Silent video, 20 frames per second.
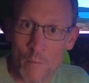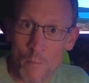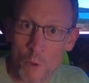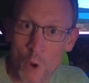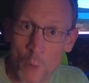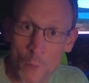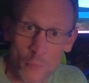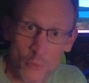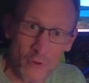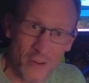
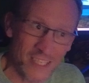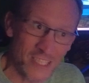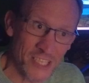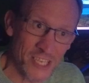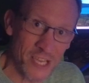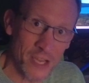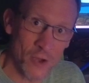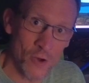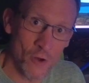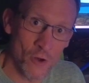more
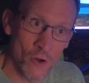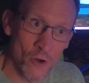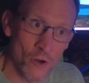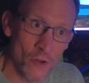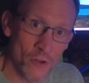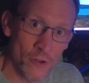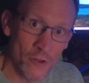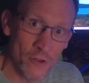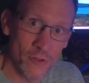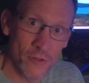pressure
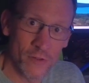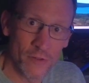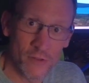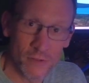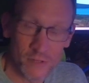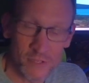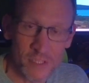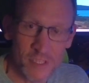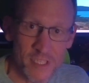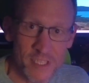on
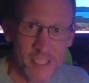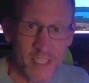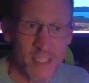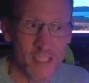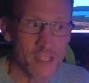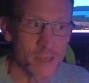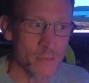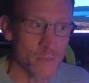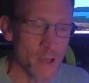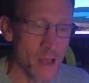the
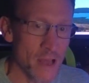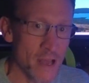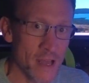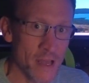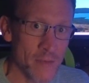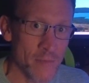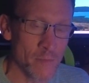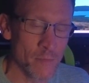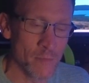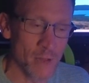system
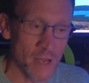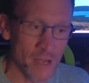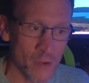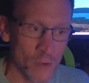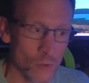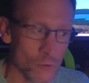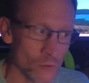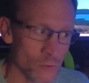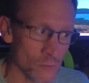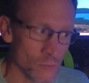and my
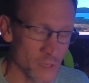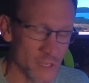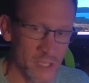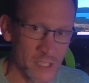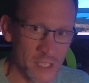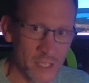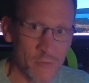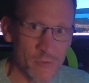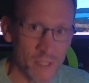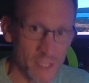old
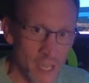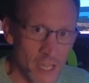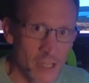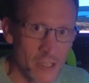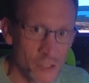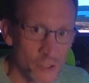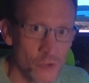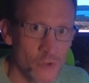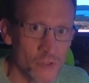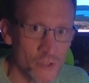PC was
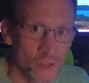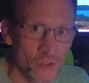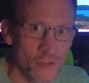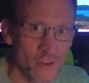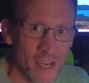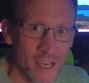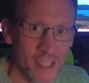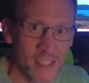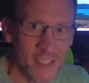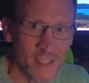starting to show its
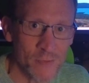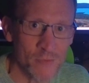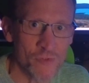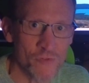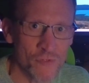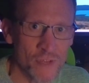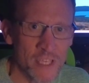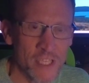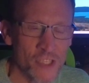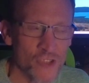cracks. It
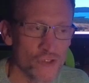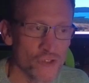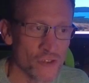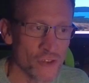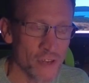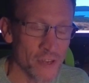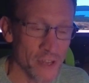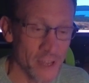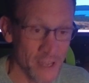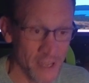was really struggling.